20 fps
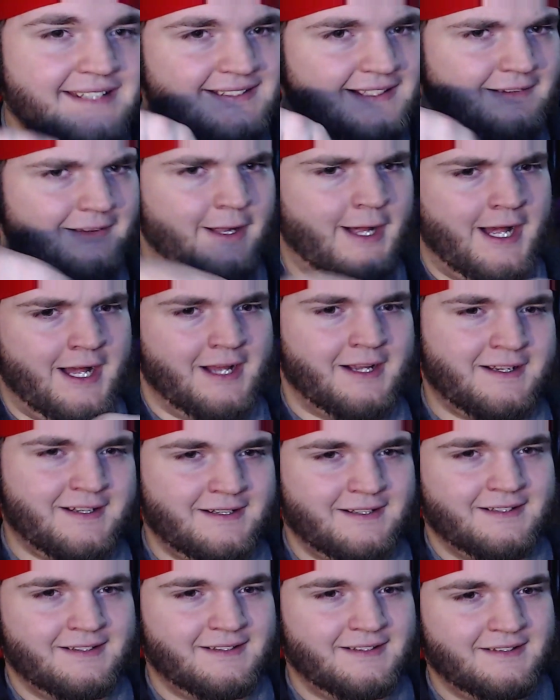It's a lock,
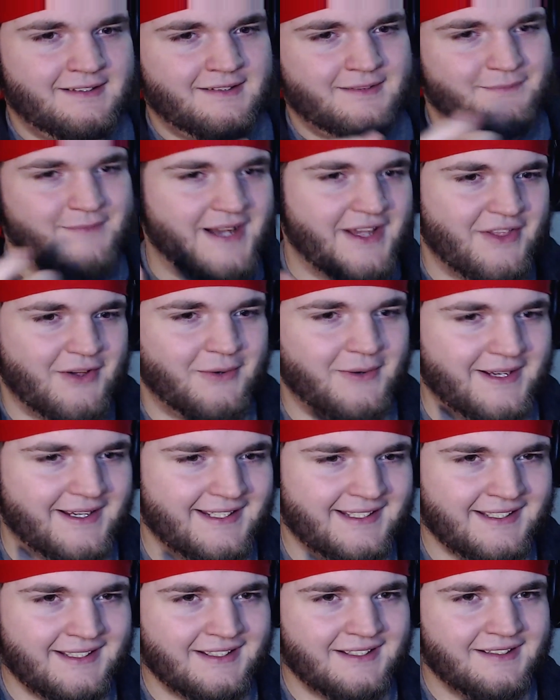by the way.